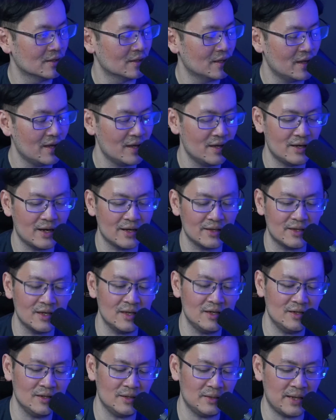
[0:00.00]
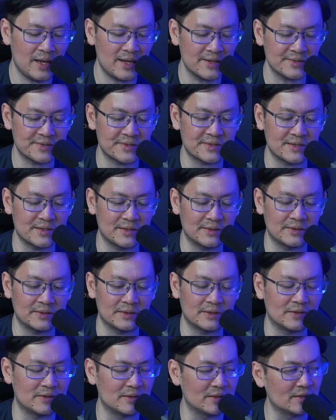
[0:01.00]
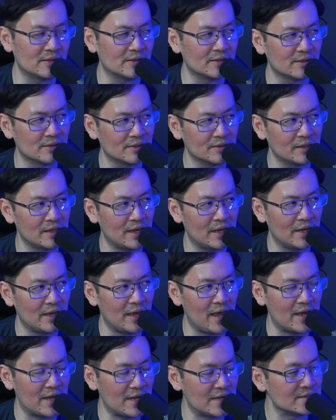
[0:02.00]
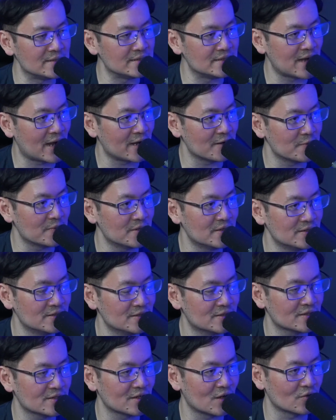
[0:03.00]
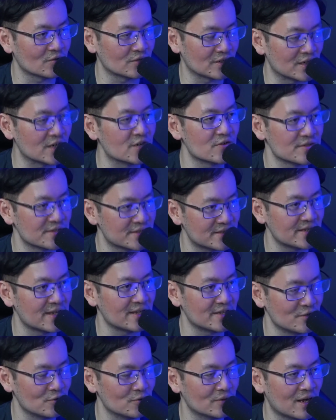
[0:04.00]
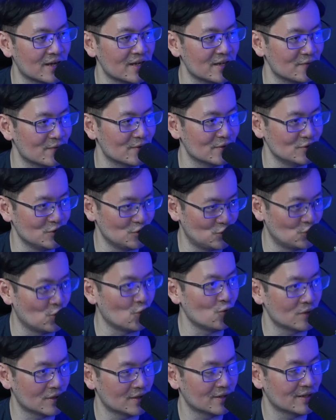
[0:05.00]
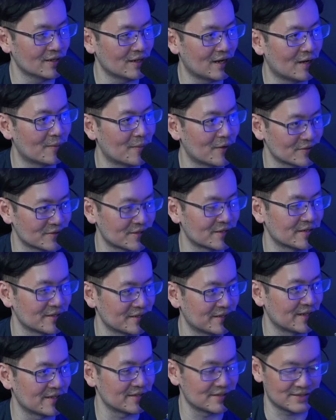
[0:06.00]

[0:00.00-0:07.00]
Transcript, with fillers: And I think that's a, an indictment of the current state. You can't even joke about certain things.